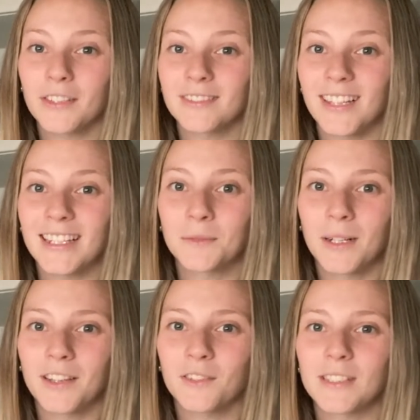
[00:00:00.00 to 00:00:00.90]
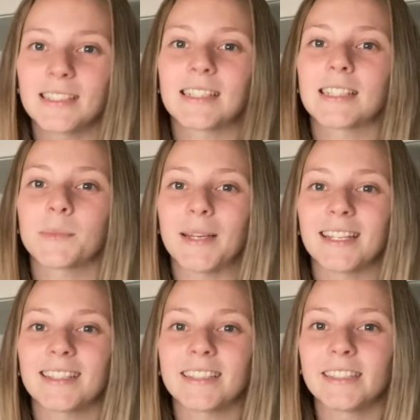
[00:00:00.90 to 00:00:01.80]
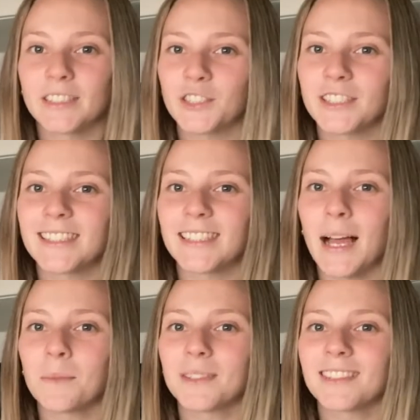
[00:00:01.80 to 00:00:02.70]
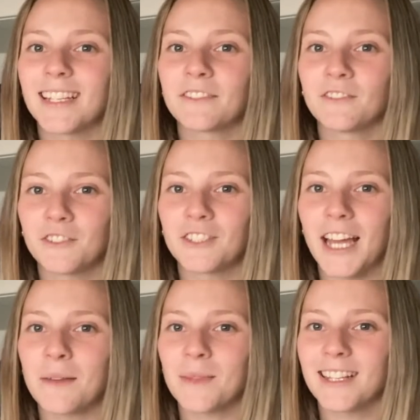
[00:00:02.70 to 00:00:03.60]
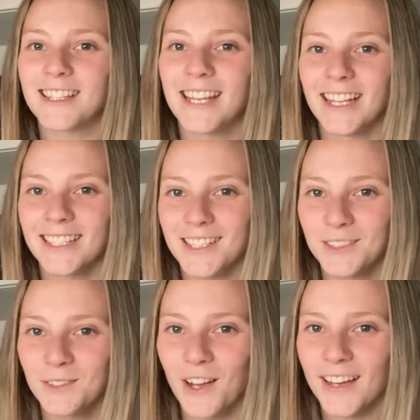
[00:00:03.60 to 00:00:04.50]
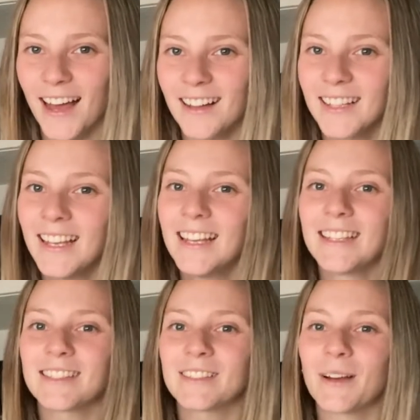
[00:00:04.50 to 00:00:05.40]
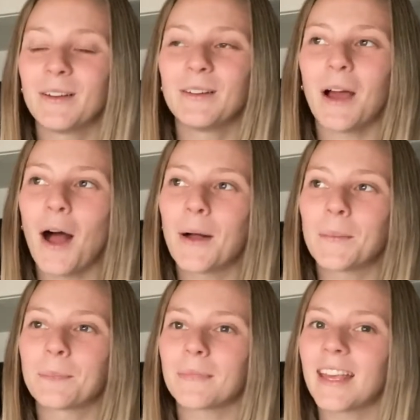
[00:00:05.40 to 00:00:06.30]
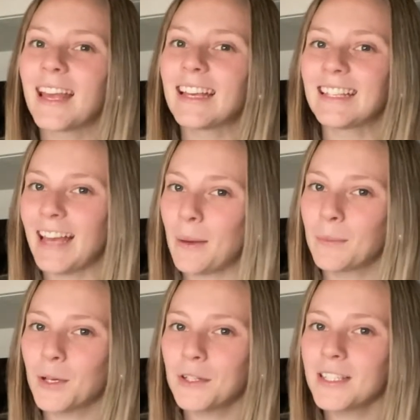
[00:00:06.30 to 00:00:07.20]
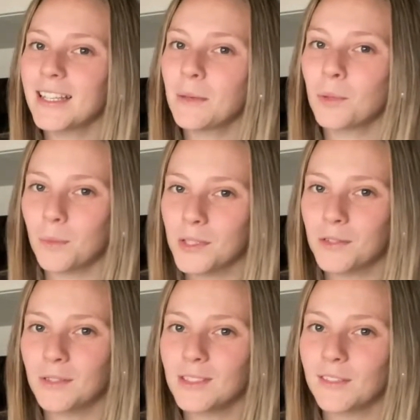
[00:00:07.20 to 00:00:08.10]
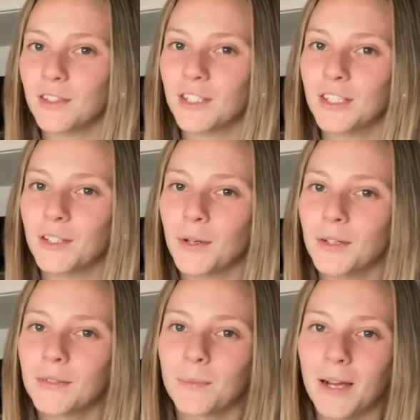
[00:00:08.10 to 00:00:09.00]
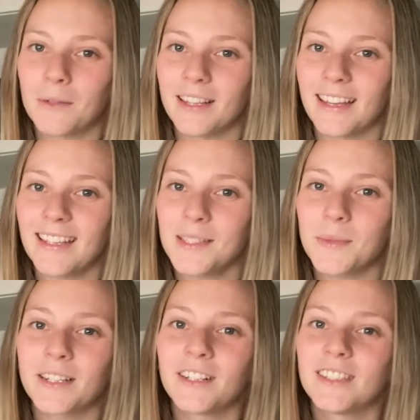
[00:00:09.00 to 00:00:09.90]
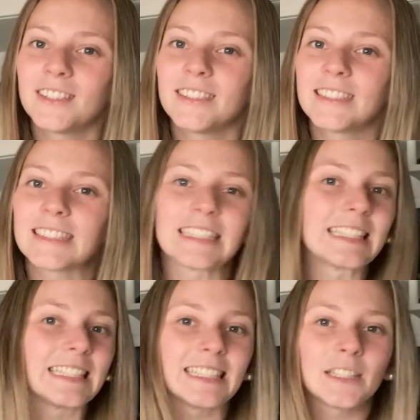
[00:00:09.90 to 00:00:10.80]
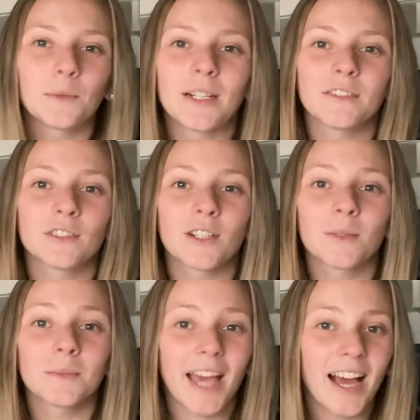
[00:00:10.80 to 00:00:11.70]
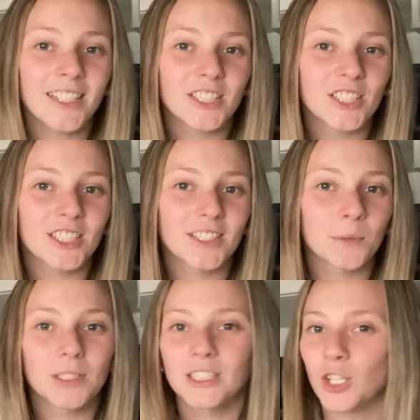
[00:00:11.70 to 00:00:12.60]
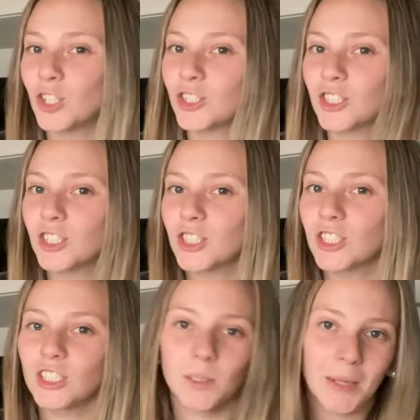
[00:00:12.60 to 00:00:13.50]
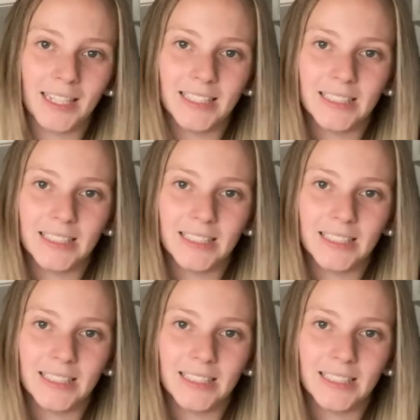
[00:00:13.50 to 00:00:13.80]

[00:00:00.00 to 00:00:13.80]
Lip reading: Like one of the resistance bands literally snapped like 58 minutes into the workout. So yeah, go to the proper stores if you're gonna go buy one of these, because the one from Catch was not the best.